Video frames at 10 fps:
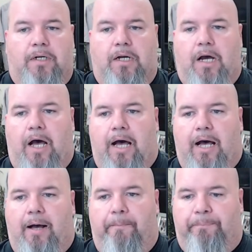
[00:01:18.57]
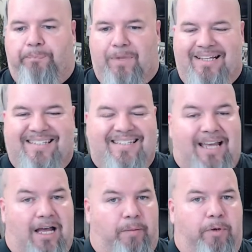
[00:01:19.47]
Um,
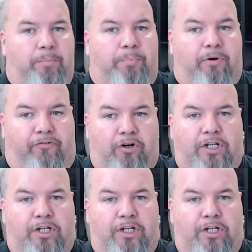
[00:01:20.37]
some preferred